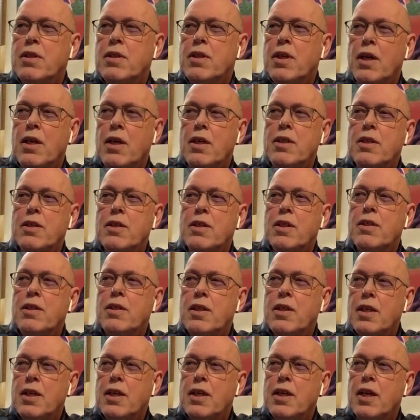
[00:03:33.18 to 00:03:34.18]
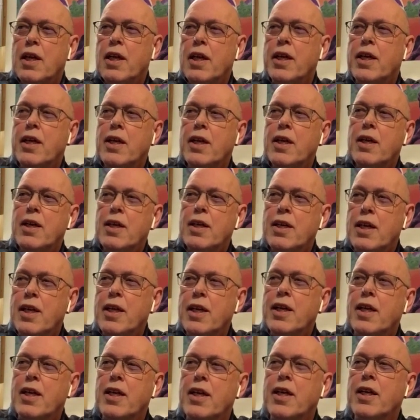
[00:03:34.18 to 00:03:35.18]
yeah, click,
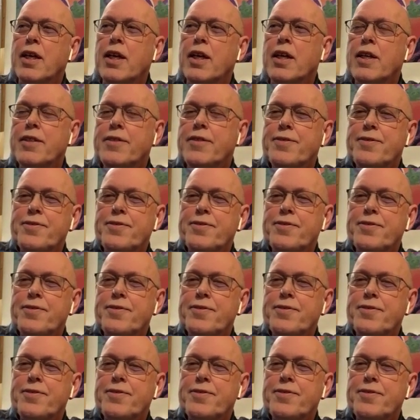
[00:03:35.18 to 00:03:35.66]
click, click.